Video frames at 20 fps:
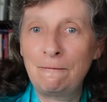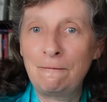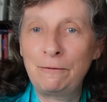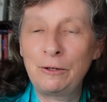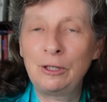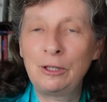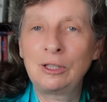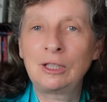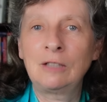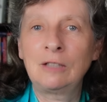
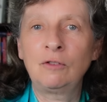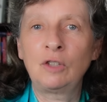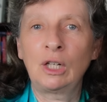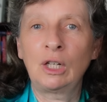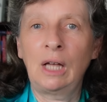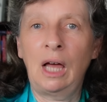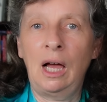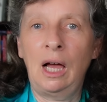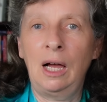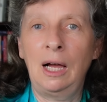1st of
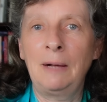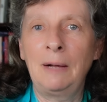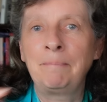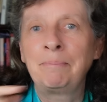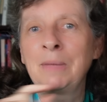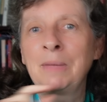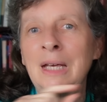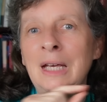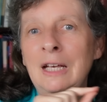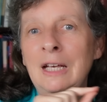July.
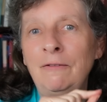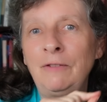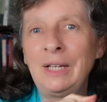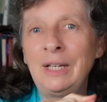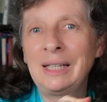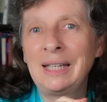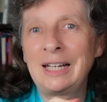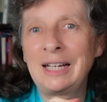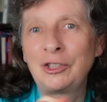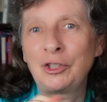If the
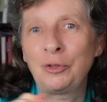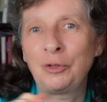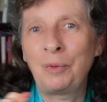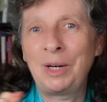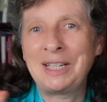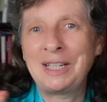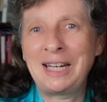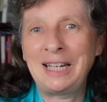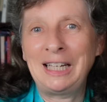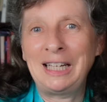election
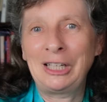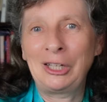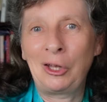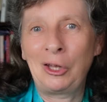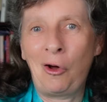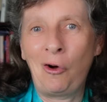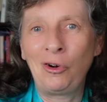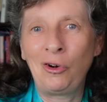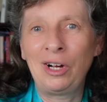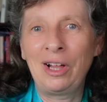went any
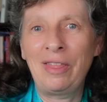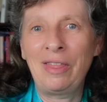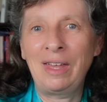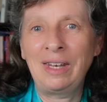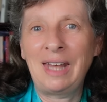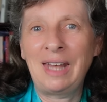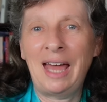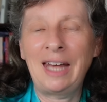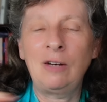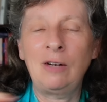longer
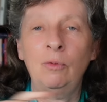than that,